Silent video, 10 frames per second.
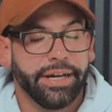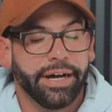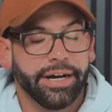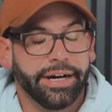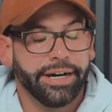
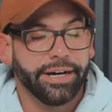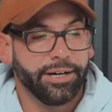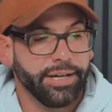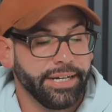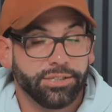
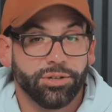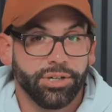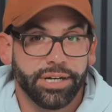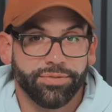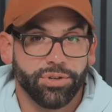And so you're
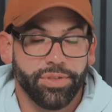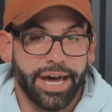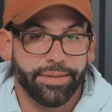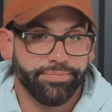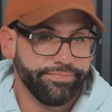going to have to do
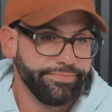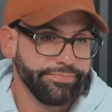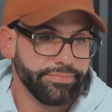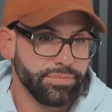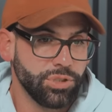that
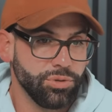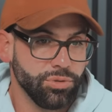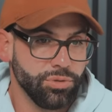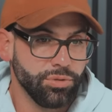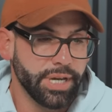
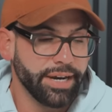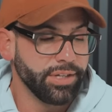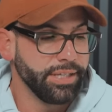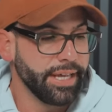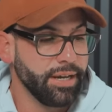to kind of
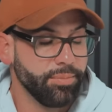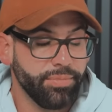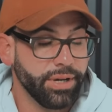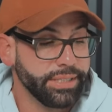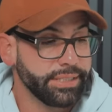clean that up.
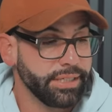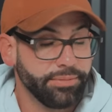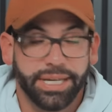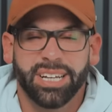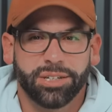But
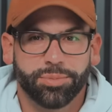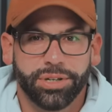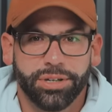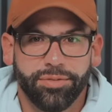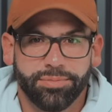yeah, it looked
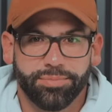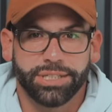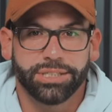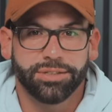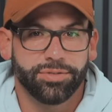pretty good,
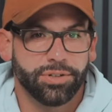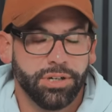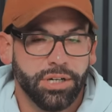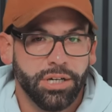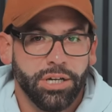especially for
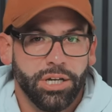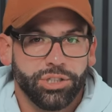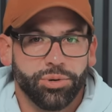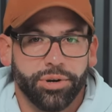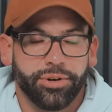
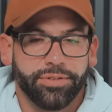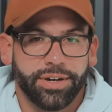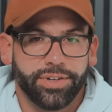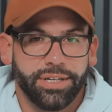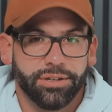
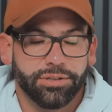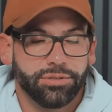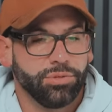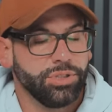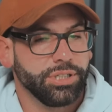235 kilos.
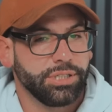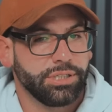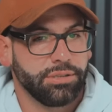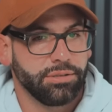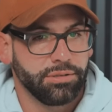Would
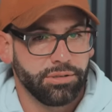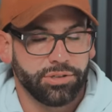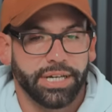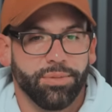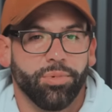just
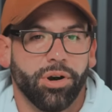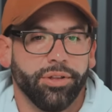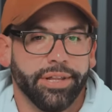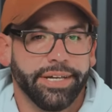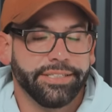try to keep the bar on
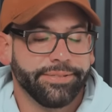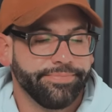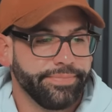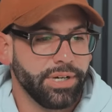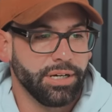the legs
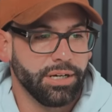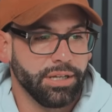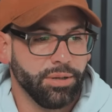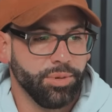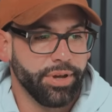a
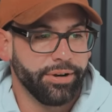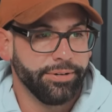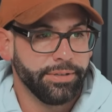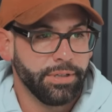little bit better.